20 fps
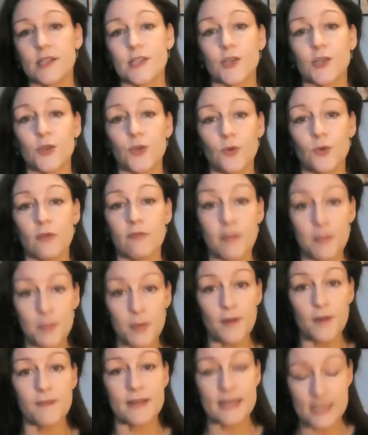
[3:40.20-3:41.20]
to
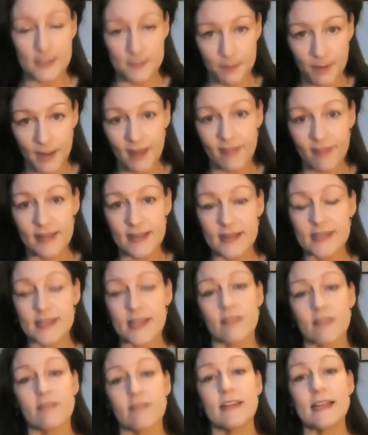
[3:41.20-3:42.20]
removing these barriers,
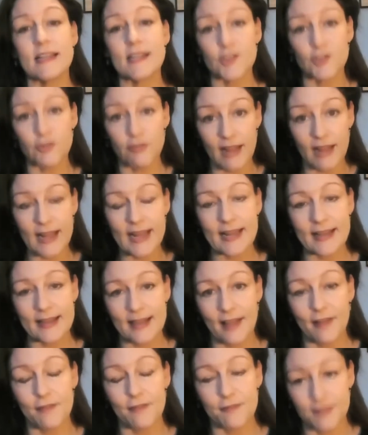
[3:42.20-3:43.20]
they're really dragging
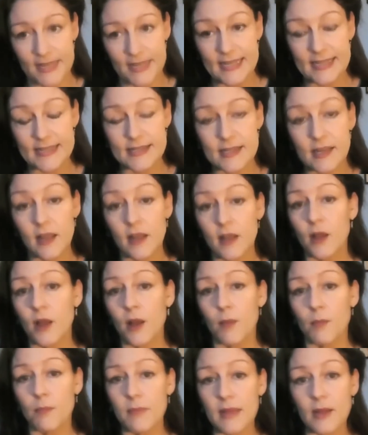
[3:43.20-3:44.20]
their feet.
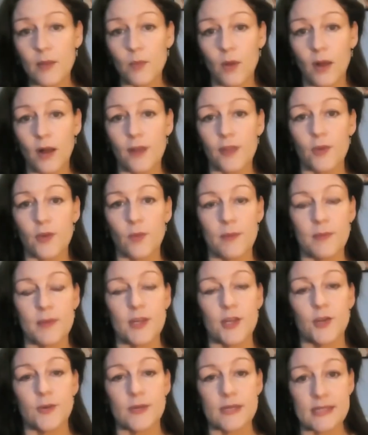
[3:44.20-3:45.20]
Meanwhile, the
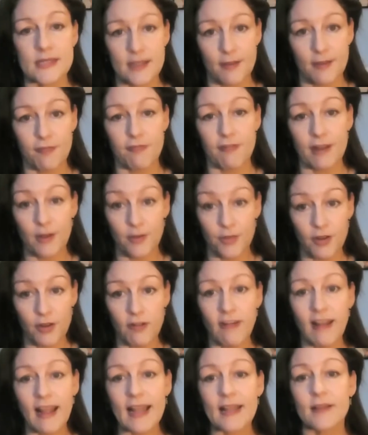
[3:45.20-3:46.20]
women who are suffering on the
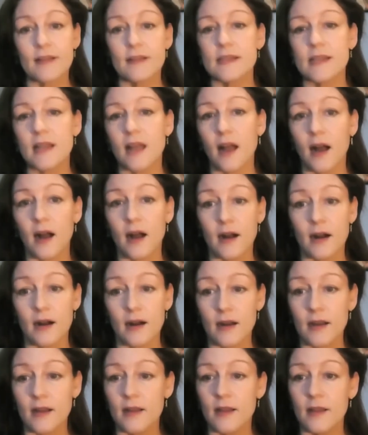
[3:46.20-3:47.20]
ground
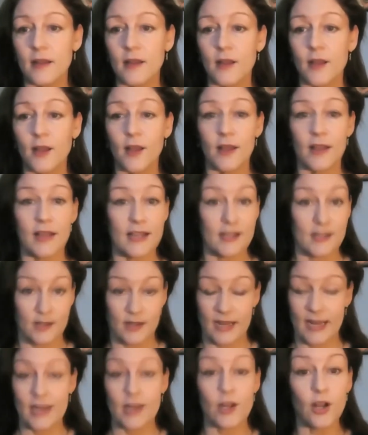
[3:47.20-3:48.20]
are
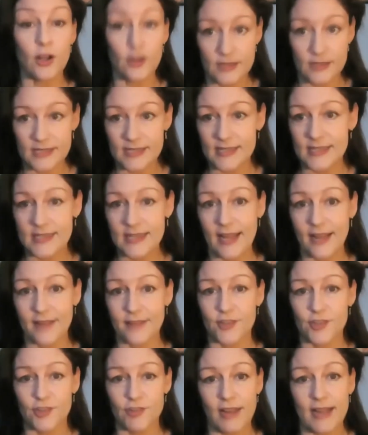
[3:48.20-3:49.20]
in a constant state
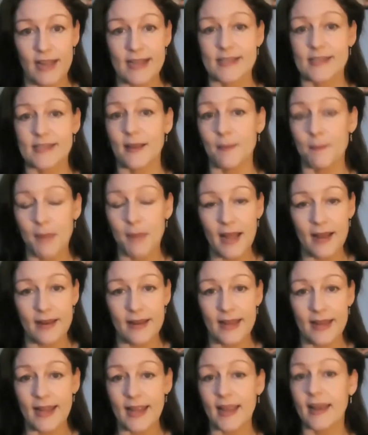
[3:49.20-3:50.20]
of stress and
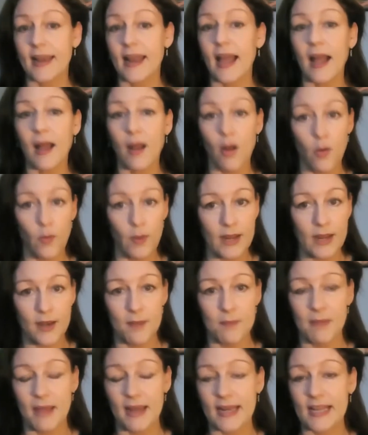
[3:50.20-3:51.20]
panic. And how are we going
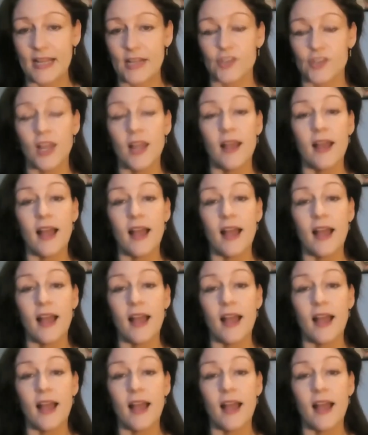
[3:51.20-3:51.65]
to manage?